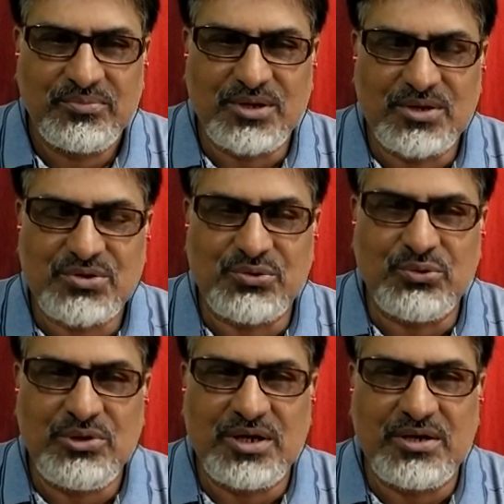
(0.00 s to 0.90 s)
The
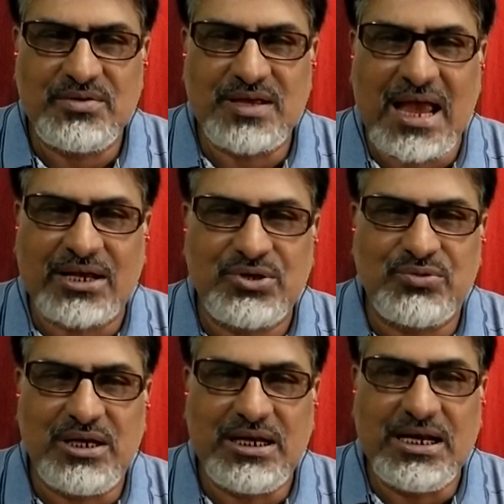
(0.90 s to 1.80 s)
soldier is
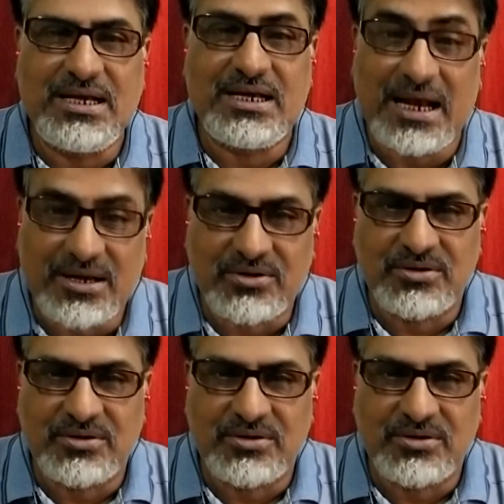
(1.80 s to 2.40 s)
actually dead.